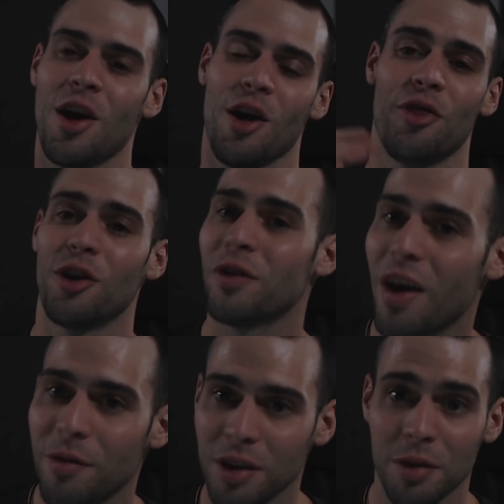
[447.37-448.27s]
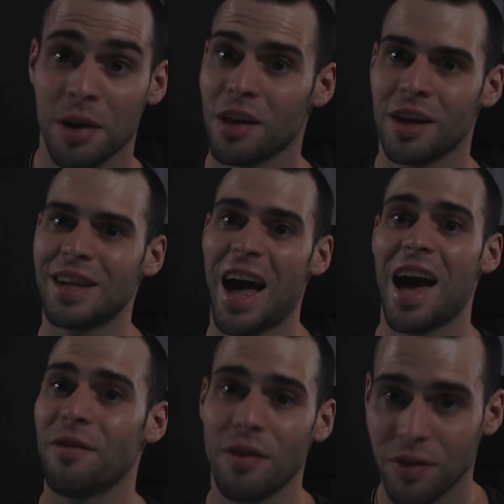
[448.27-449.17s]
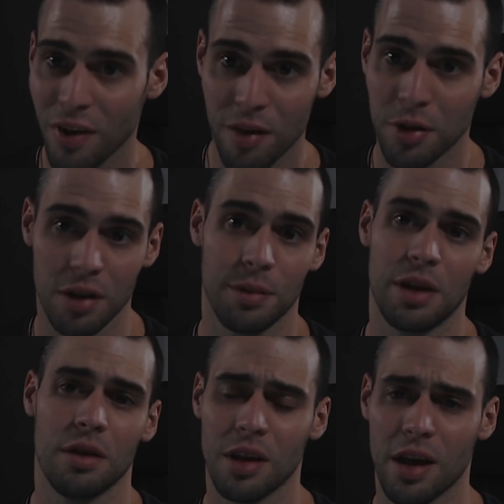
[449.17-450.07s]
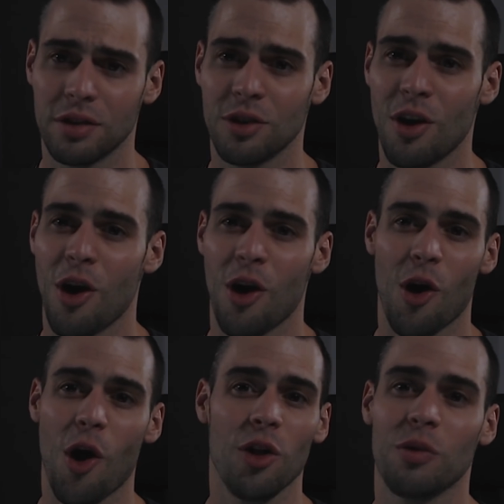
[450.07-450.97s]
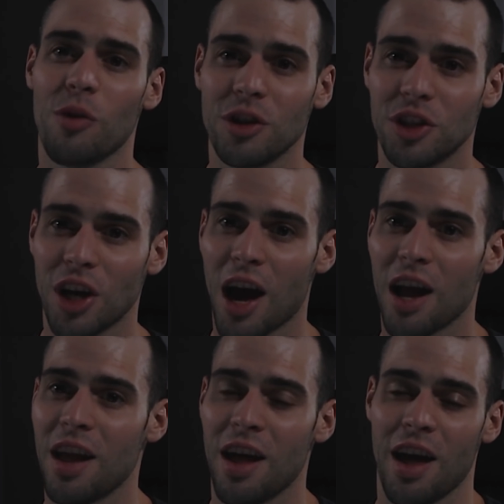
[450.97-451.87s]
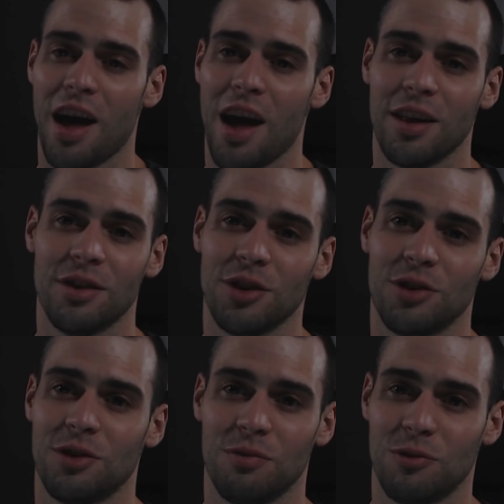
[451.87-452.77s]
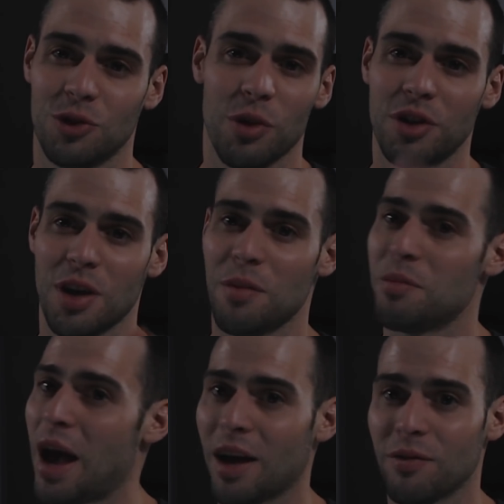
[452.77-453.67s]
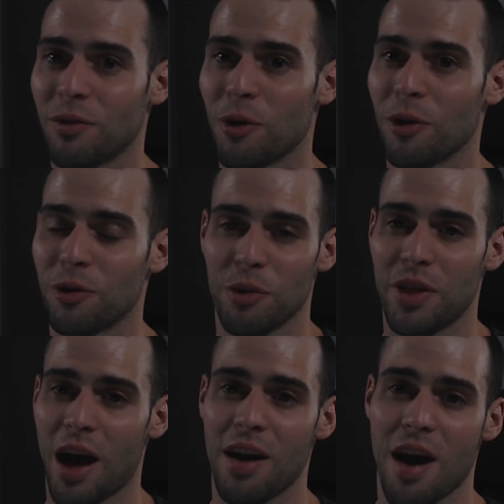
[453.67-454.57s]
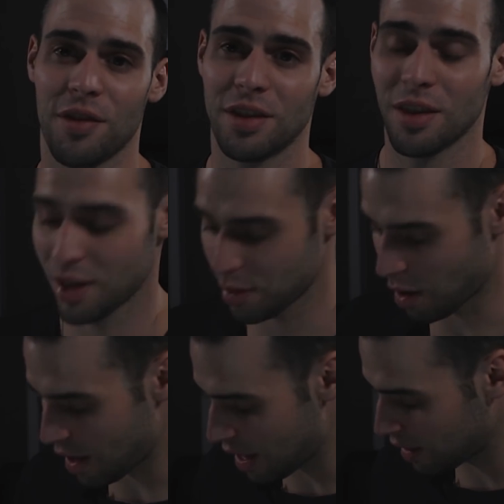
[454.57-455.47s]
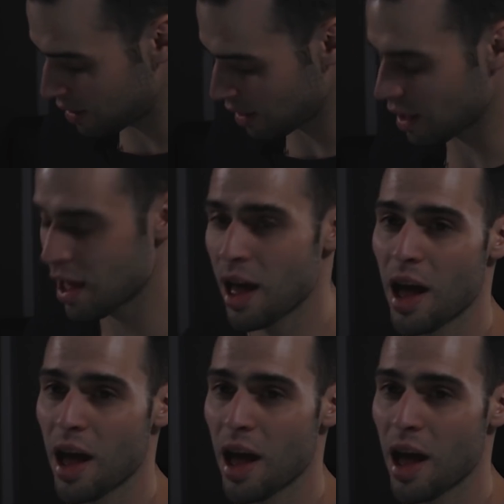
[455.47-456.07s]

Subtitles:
a 35 millimeter lens, and a 55 millimeter lens all in one shot and just switch them back and forth without having to think about anything,